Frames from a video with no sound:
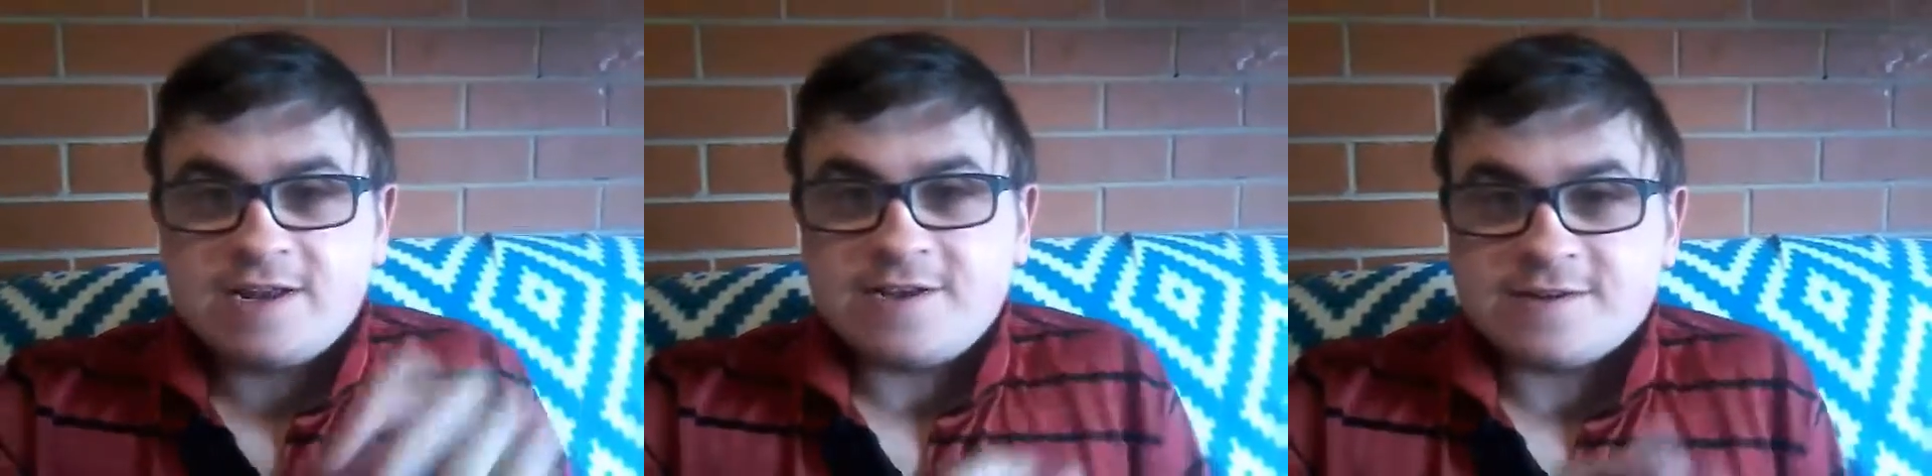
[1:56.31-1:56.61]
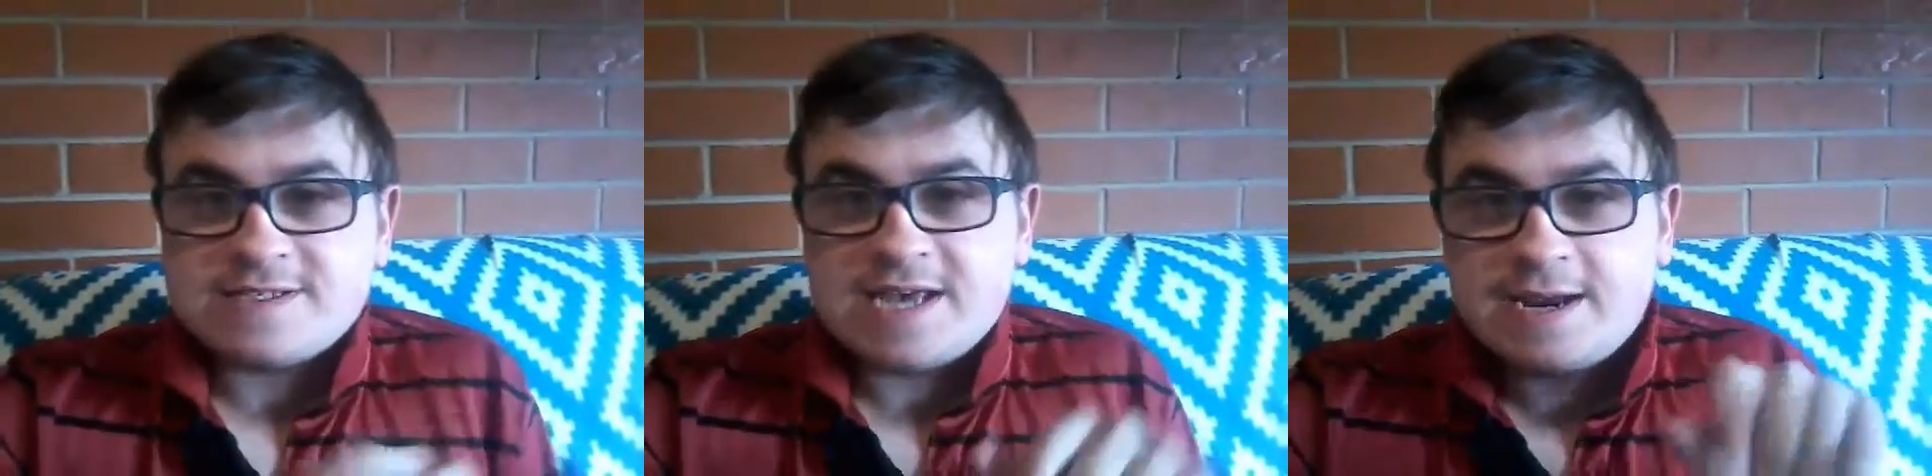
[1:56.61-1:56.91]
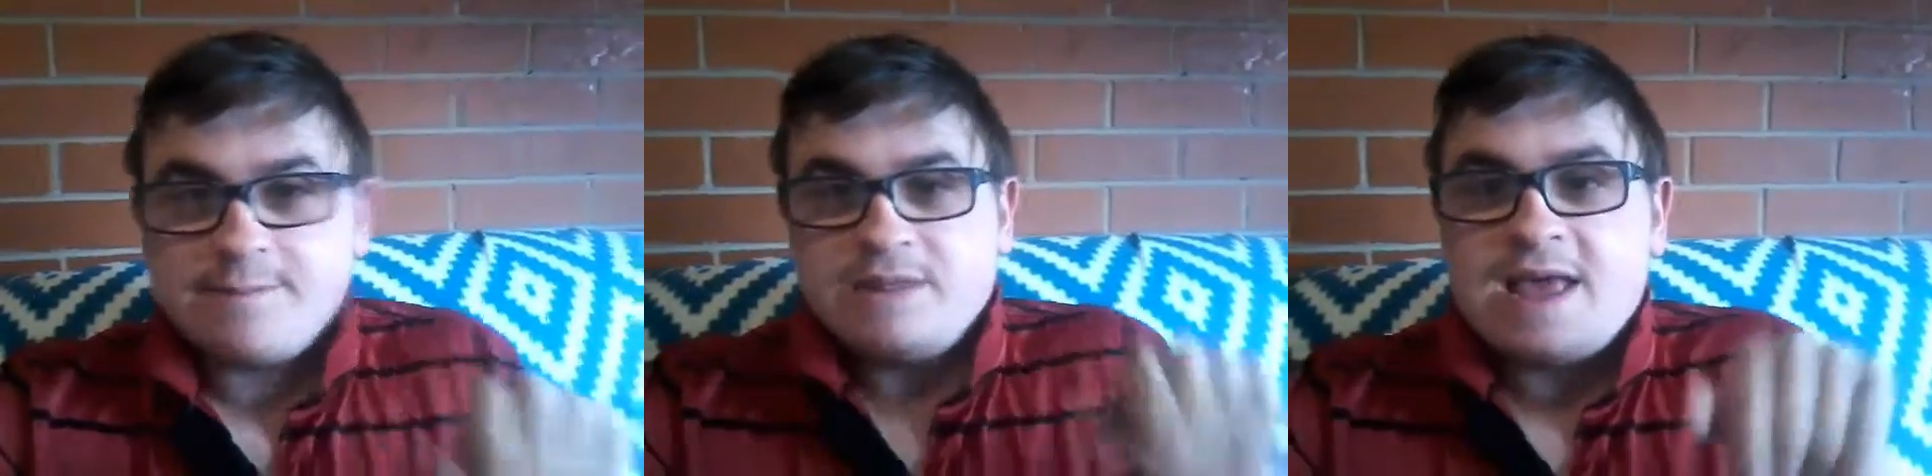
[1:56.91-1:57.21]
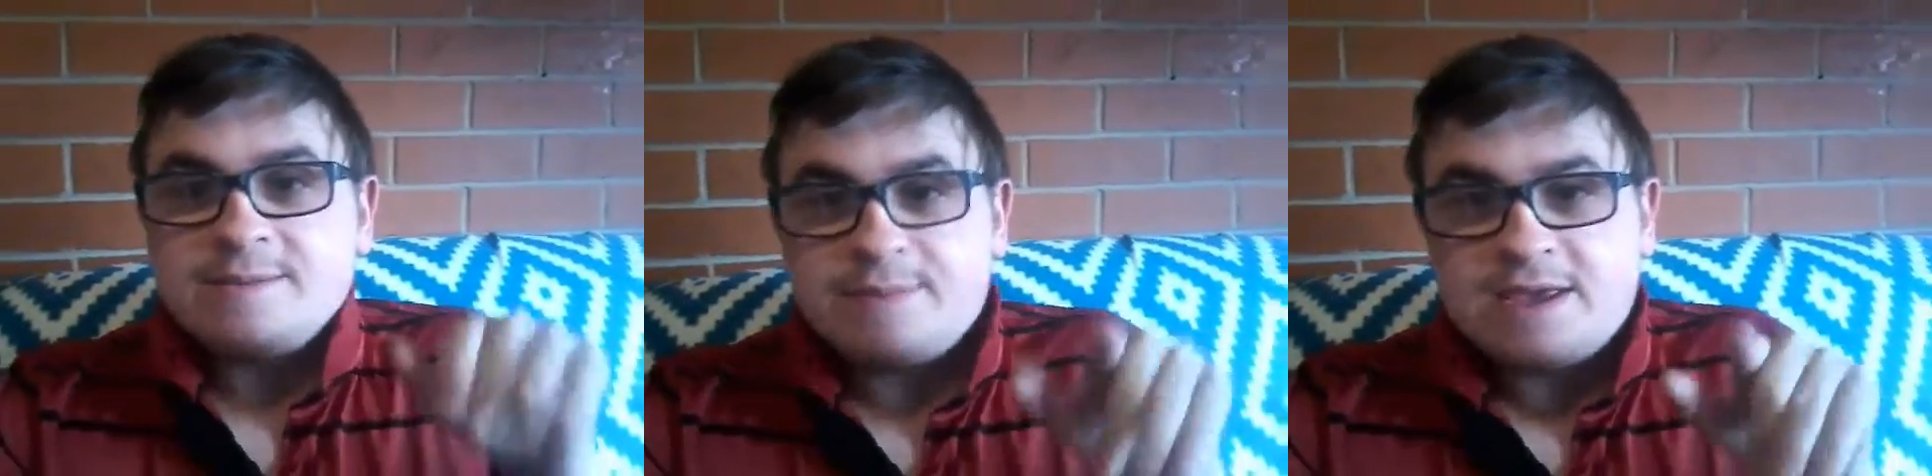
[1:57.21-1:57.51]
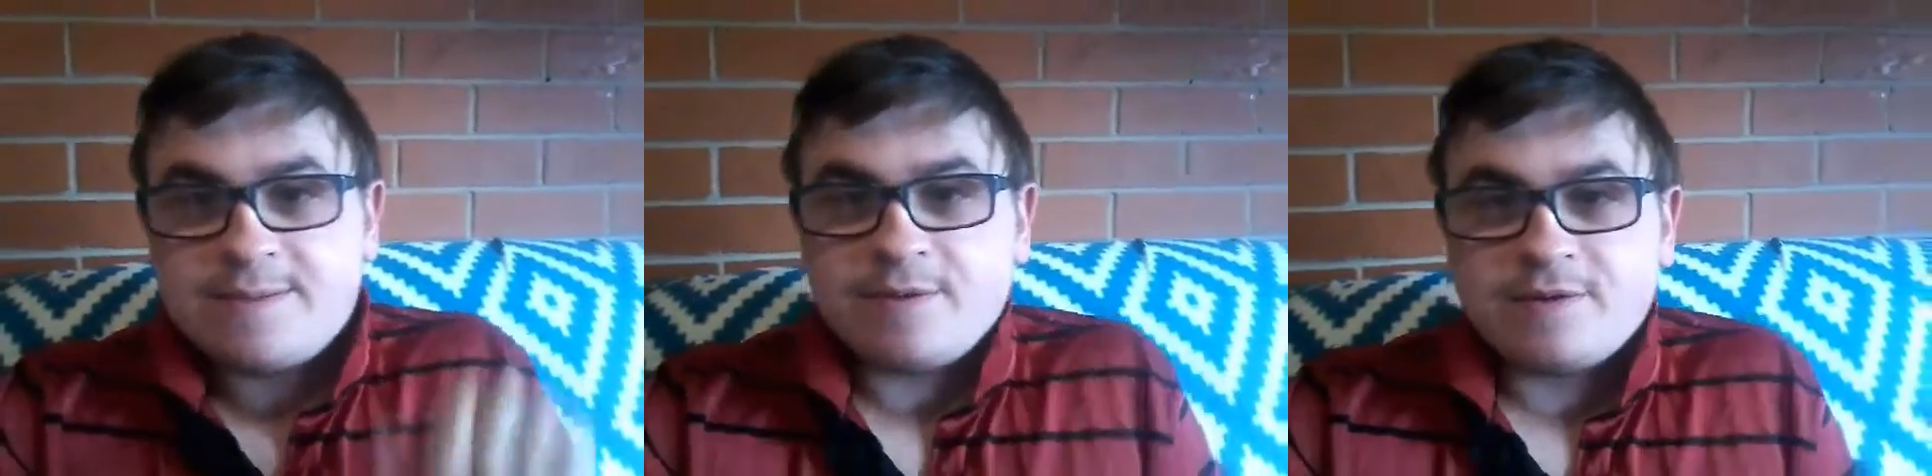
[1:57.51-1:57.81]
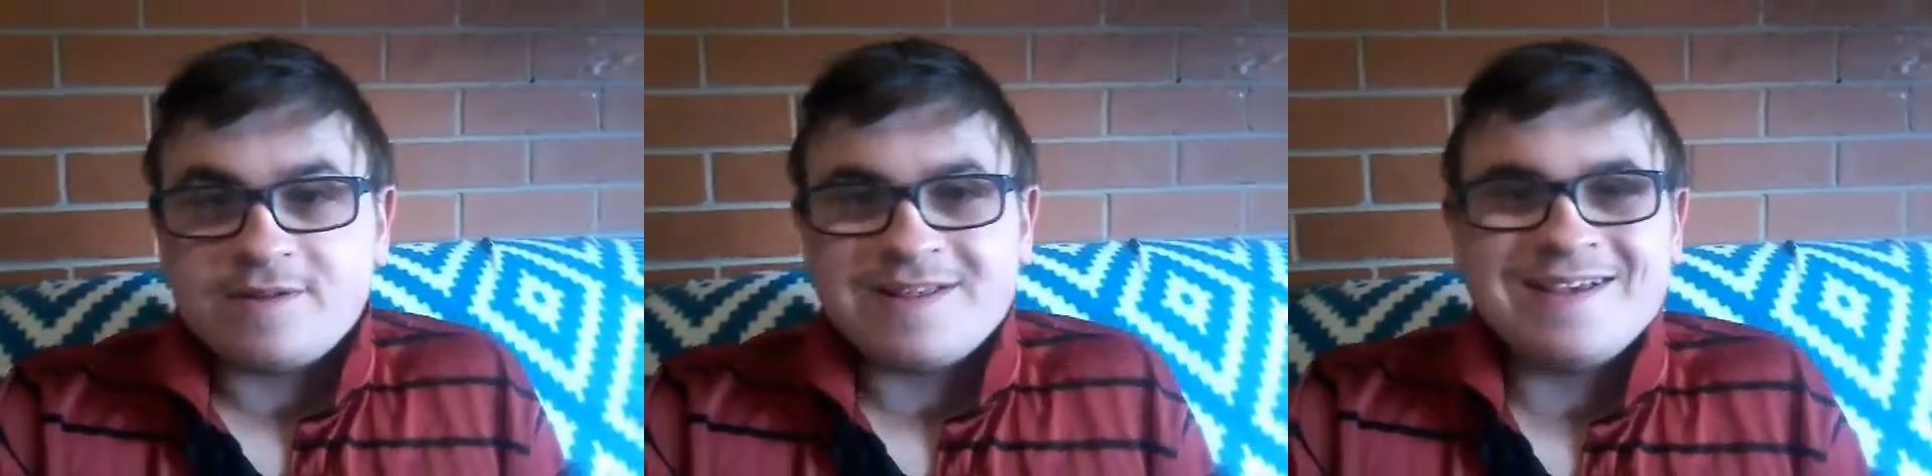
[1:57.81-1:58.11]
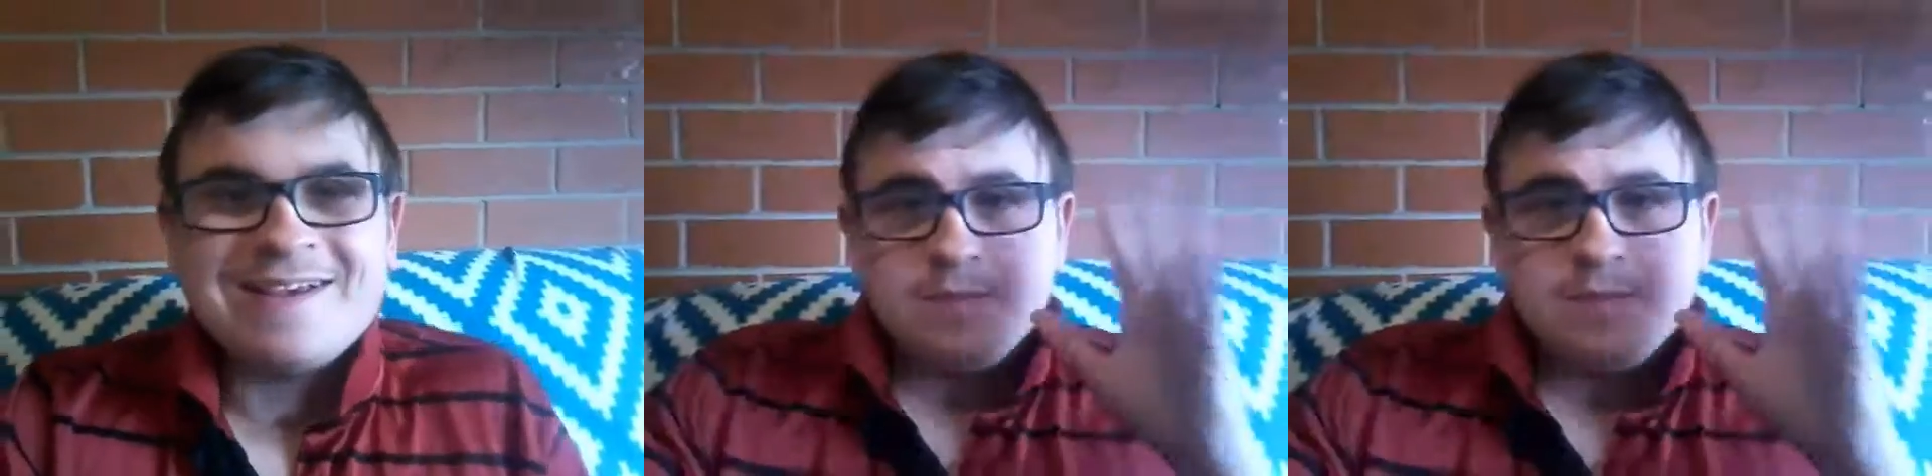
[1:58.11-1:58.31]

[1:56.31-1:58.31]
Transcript: that he could say to black people.